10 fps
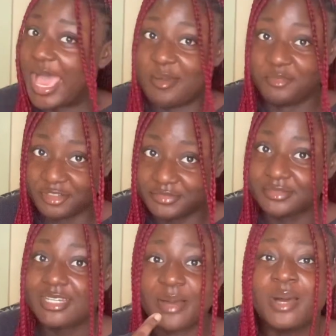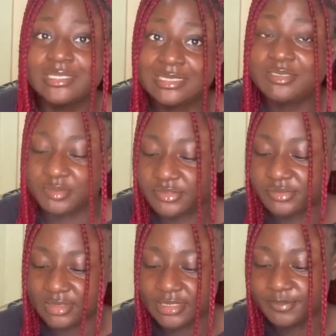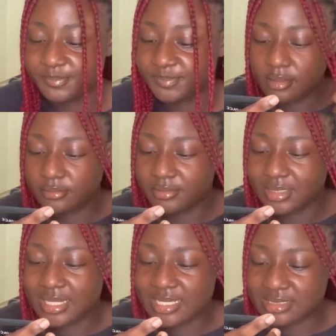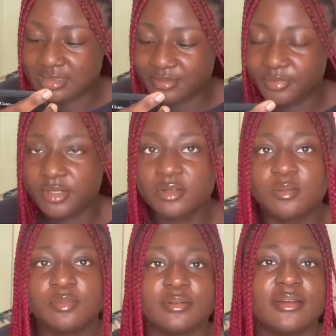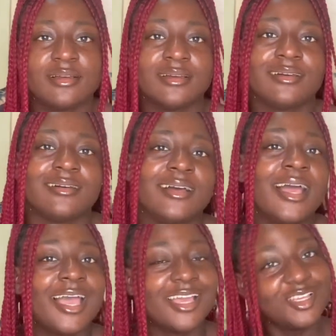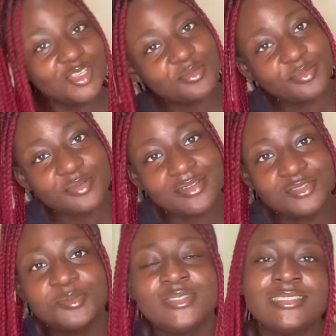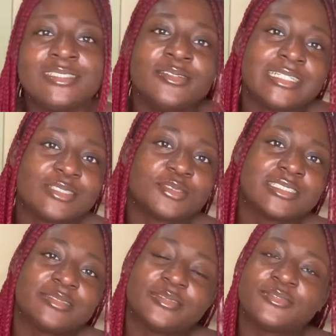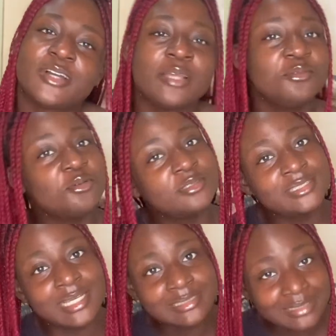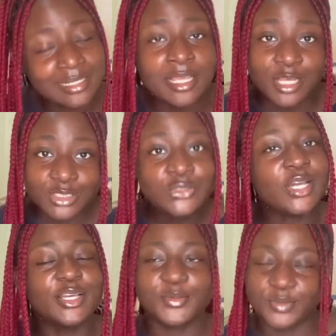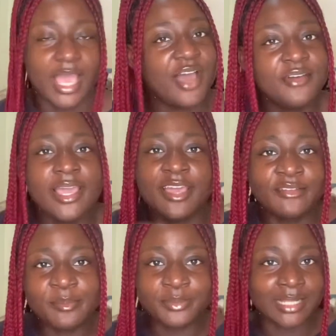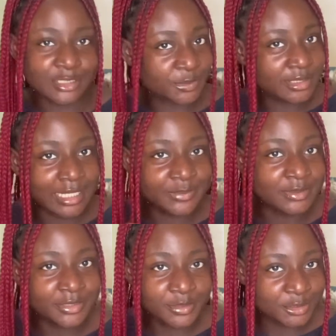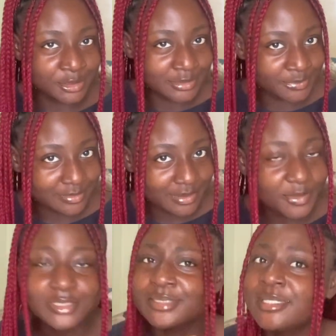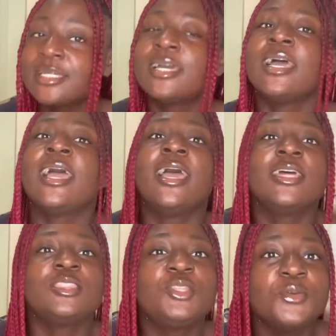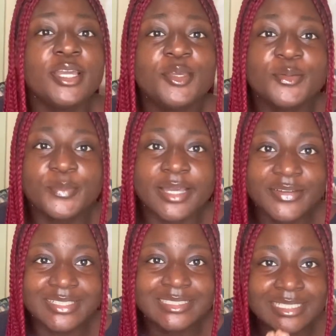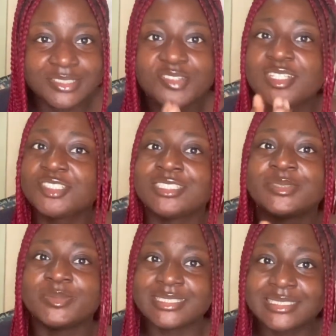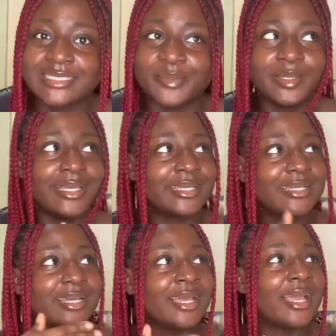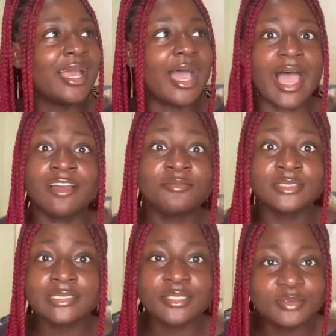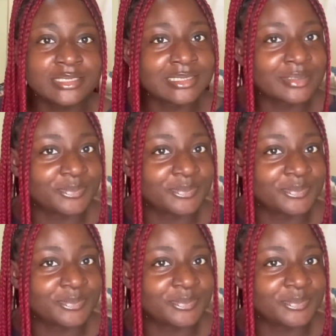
I'm grateful. I'm actually grateful, yeah. Last breakup. You people have not been in a relationship before. I don't understand. Have I ever been like someone that has been in a relationship? Because like, the way you people ever started in a relationship in this thing, I'm like, I've been single since